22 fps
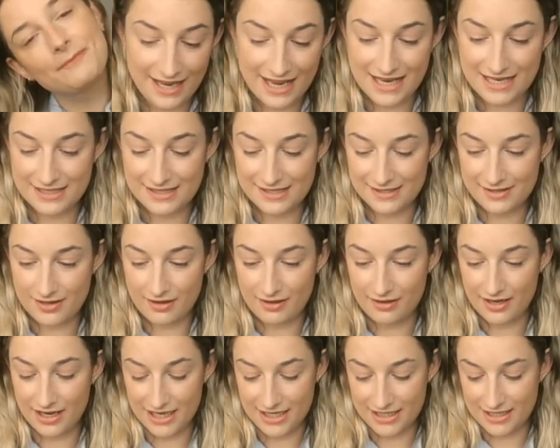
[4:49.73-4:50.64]

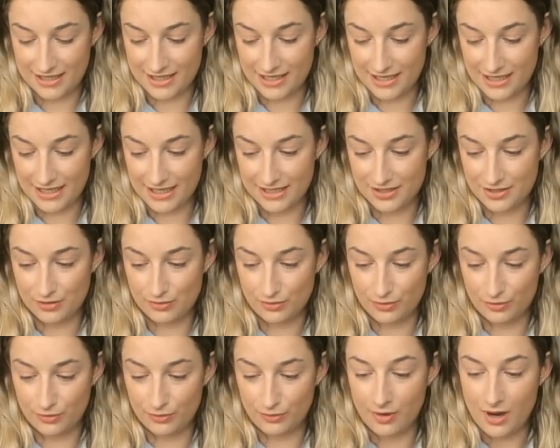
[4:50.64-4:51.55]
Inside the
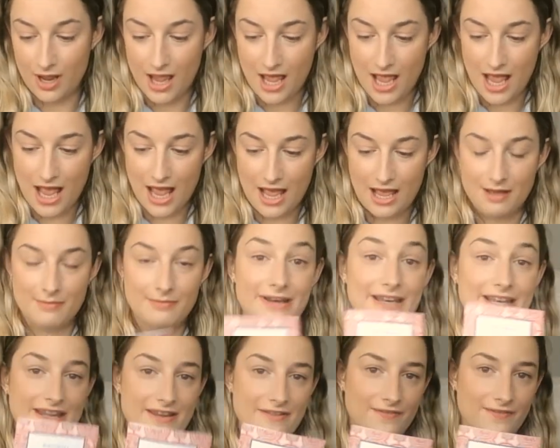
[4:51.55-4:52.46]
little
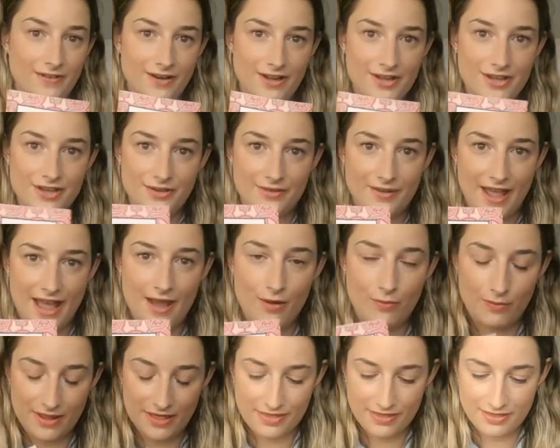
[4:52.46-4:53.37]
leaflet you get
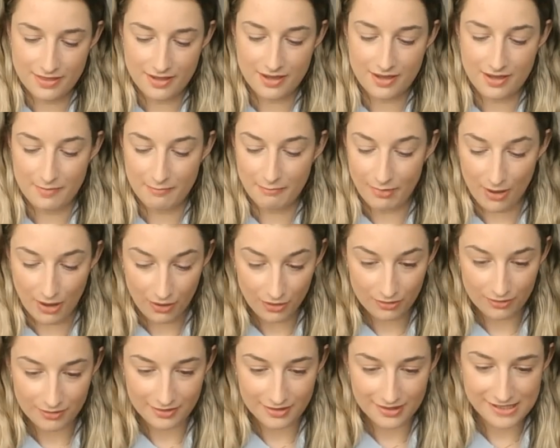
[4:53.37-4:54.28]
with the box.